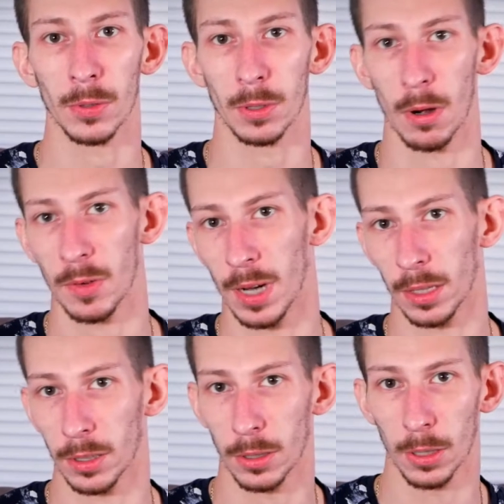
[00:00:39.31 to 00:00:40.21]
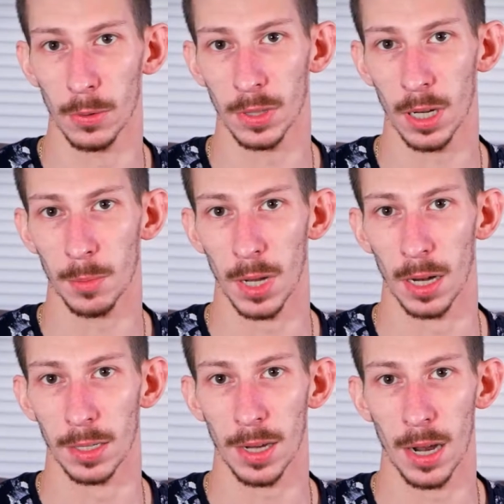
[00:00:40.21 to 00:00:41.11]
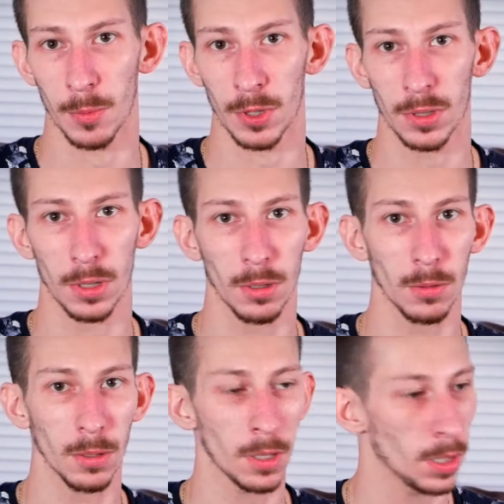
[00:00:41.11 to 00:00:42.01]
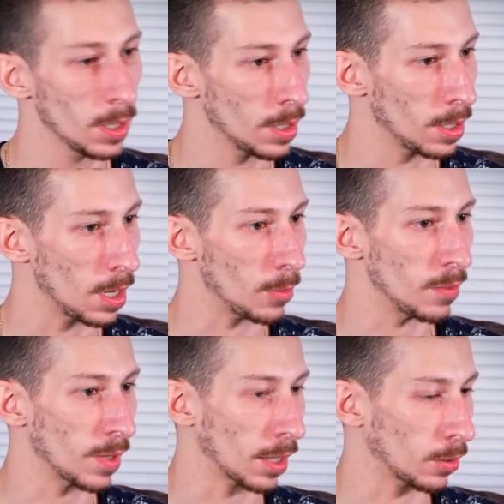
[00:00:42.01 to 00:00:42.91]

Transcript: So now we've got the close-up on camera 2 and we've got